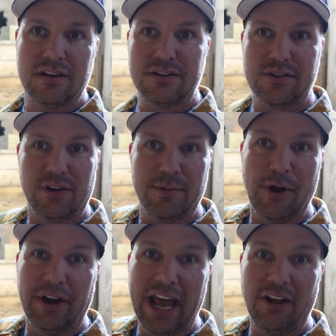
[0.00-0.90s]
Sorry
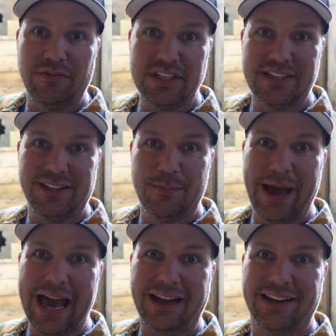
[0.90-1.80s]
about Elvis in the
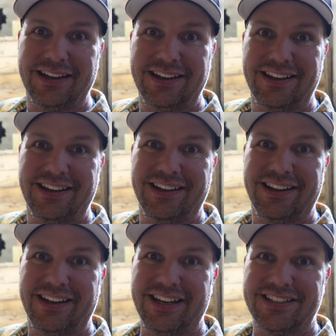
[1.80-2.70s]
back.
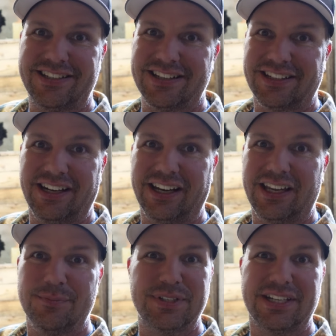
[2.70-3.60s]
He's just gonna
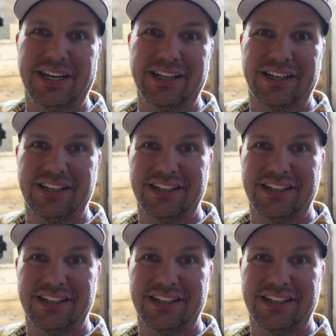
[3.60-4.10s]
keep singing.